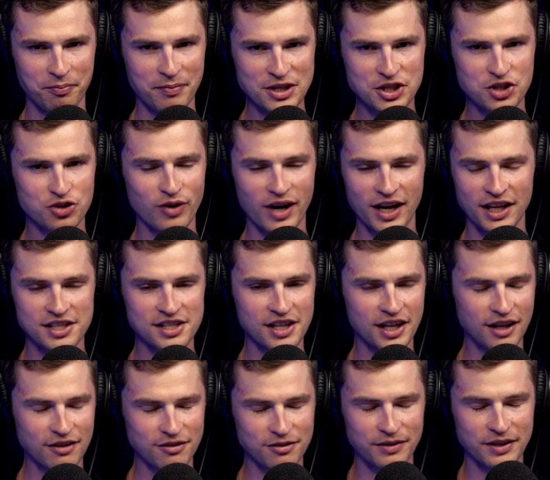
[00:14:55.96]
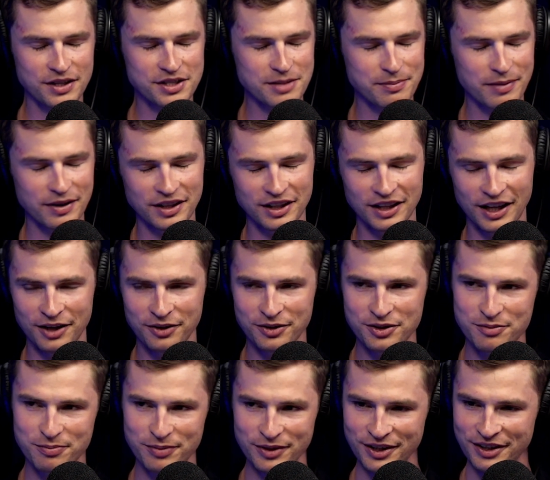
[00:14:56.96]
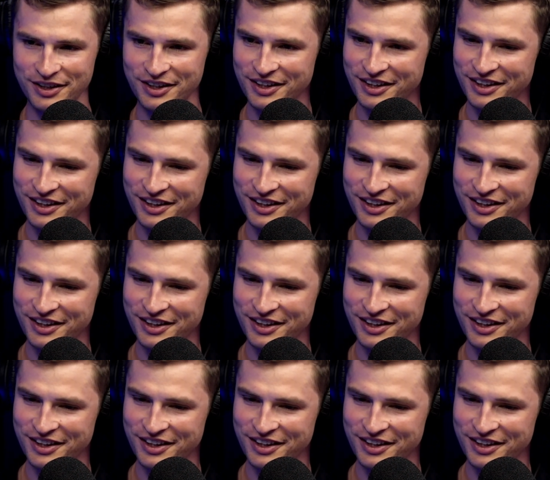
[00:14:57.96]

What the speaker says: Mistranslating from some other language, but